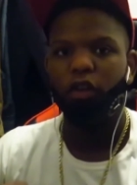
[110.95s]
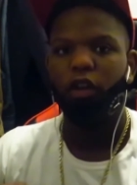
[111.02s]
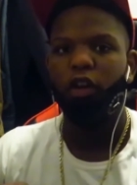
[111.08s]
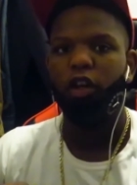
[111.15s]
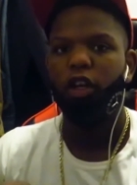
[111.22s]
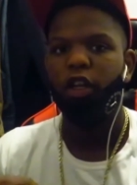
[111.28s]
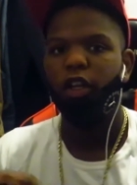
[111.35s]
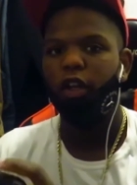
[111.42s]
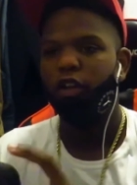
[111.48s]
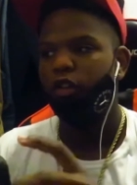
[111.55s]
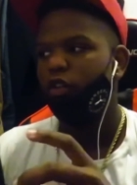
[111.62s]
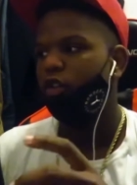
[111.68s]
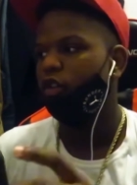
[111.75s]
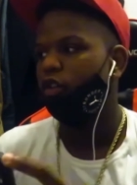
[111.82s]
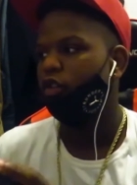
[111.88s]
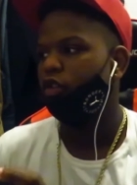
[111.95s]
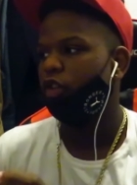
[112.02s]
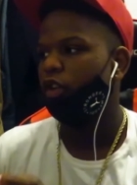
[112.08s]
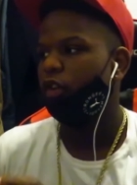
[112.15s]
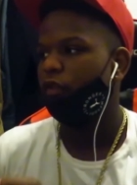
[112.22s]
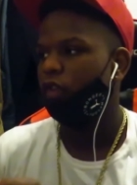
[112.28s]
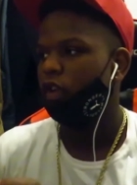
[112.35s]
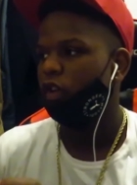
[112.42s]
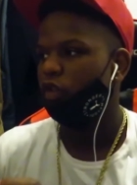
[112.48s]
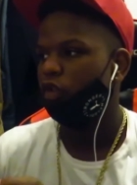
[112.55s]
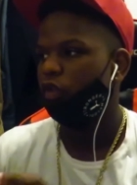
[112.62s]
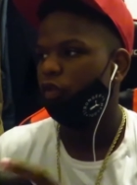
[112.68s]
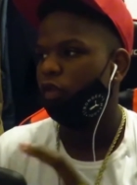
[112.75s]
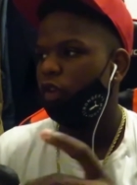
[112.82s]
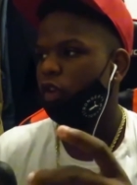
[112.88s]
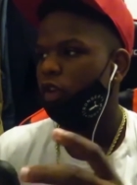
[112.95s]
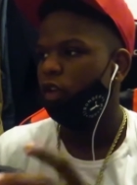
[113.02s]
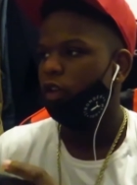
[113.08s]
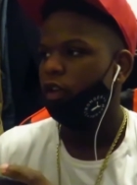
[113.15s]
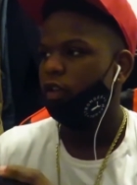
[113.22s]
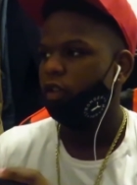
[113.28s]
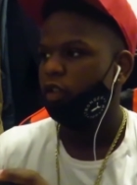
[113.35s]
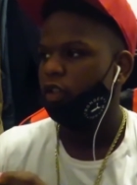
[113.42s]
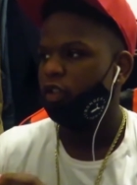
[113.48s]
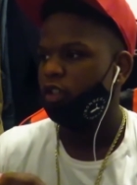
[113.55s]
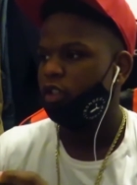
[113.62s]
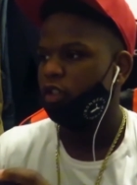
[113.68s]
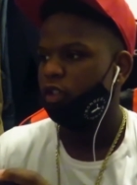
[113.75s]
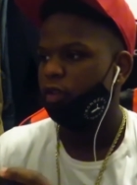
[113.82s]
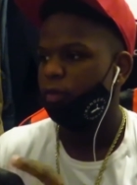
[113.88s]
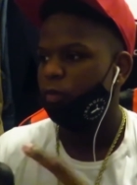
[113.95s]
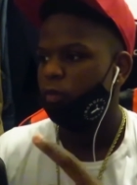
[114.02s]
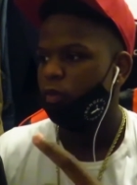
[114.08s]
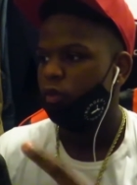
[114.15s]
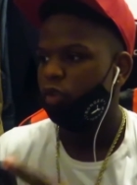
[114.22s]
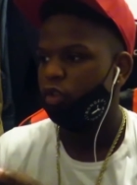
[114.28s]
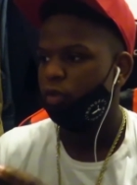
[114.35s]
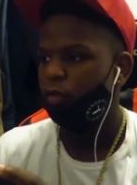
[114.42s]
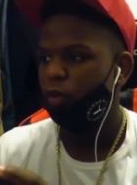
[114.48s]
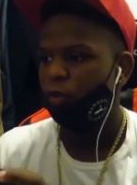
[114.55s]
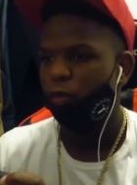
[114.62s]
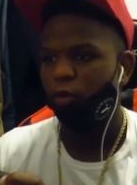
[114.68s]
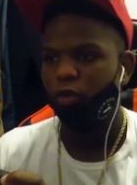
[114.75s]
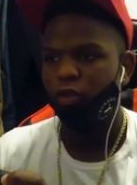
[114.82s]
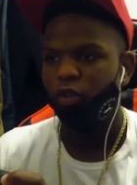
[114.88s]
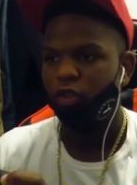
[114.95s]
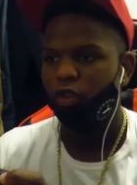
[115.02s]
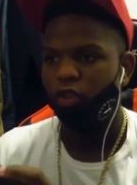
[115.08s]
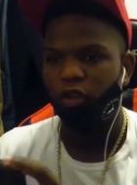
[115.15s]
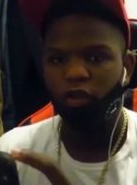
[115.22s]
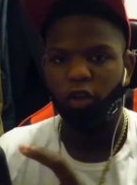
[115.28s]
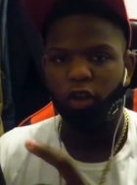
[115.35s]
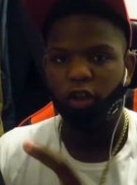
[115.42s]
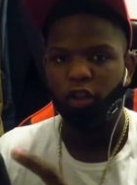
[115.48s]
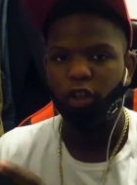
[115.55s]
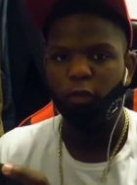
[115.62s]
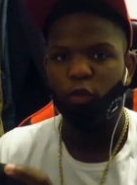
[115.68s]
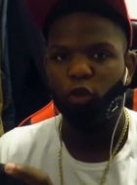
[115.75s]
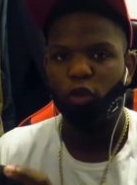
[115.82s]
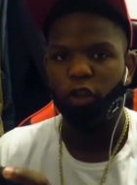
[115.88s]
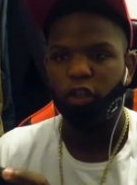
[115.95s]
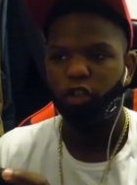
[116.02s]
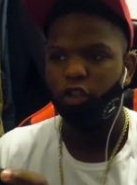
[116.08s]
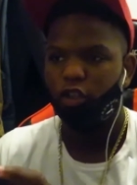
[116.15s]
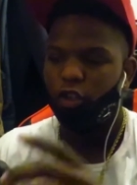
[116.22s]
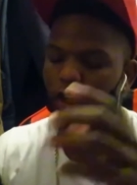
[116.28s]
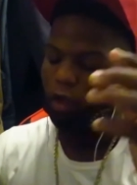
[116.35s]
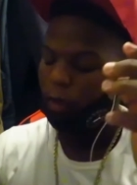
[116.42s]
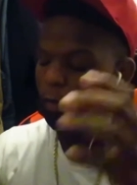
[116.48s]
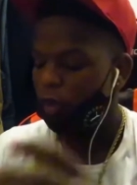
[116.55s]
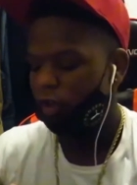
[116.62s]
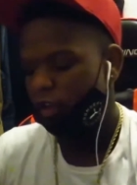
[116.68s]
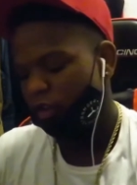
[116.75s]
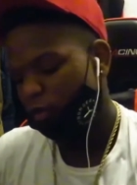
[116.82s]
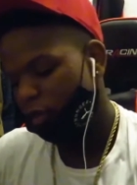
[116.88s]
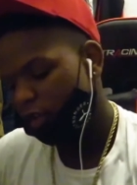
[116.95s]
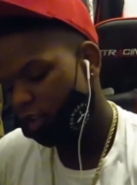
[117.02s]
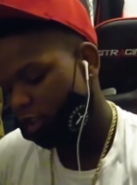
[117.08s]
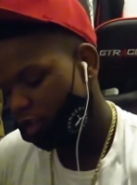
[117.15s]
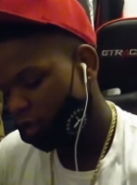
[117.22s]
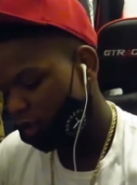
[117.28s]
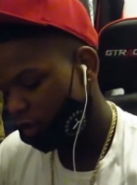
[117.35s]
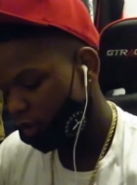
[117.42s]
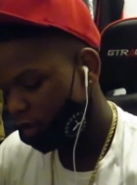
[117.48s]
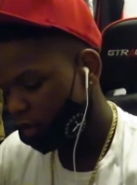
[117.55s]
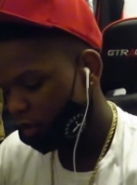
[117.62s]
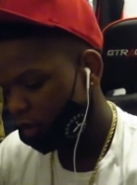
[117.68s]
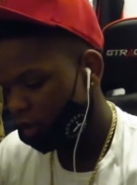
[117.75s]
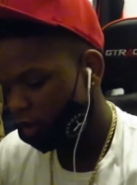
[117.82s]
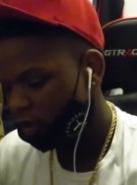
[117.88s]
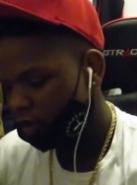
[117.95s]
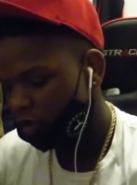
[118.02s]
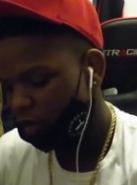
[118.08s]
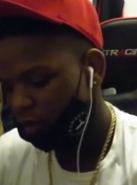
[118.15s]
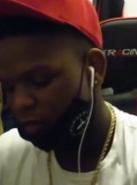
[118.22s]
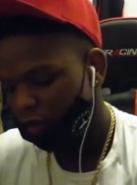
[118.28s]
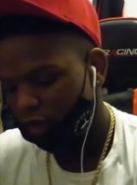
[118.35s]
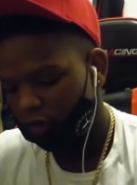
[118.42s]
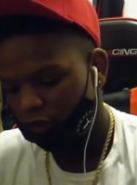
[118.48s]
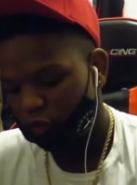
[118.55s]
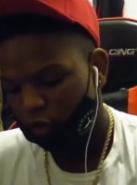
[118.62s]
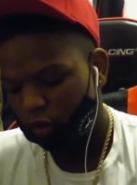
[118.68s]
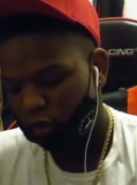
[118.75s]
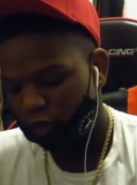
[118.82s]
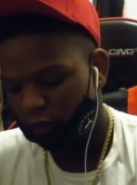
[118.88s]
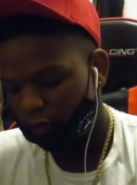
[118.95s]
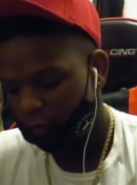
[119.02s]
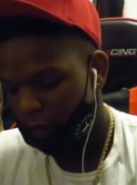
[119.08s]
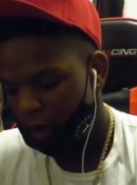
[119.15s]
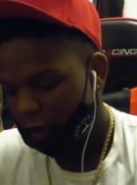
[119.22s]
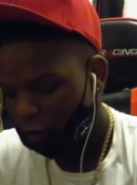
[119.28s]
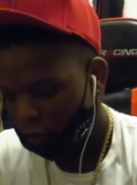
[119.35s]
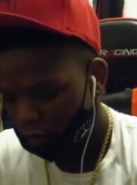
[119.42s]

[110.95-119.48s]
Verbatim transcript: I ain't got no hoes. I ain't got a girlfriend. some some people don't know how to keep a relationship. But anyway, that's another subject for a different matter.